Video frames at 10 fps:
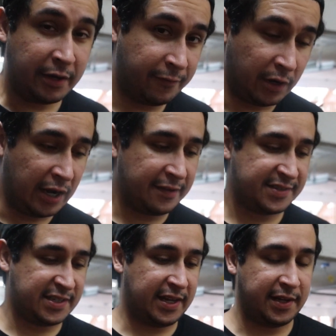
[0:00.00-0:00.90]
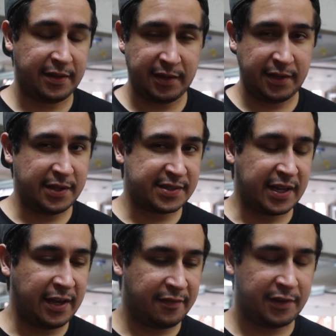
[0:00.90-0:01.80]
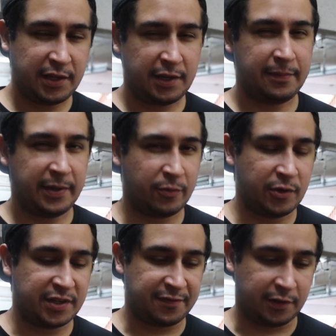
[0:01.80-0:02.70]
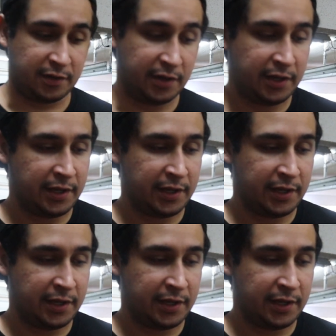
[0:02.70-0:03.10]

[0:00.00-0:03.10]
Now for offset, it's kind of a little bit more difficult.